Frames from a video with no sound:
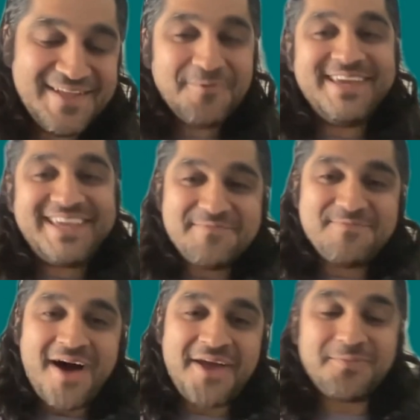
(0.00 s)
we can
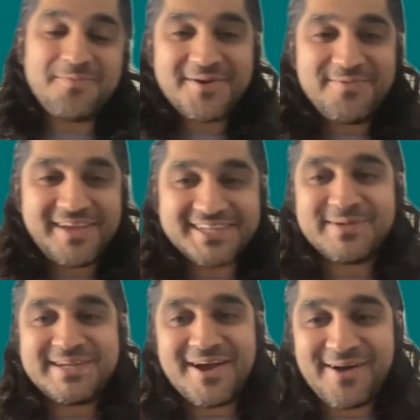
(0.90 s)
model better because
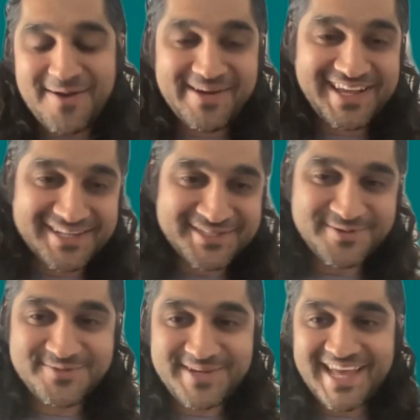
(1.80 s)
we know how many
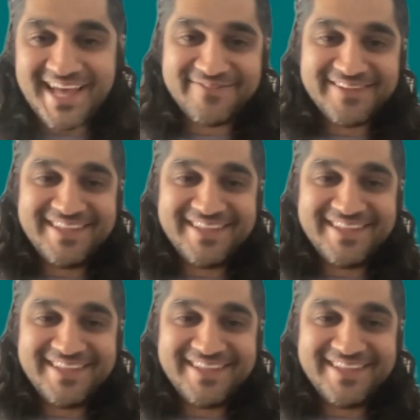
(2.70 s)
customers we have.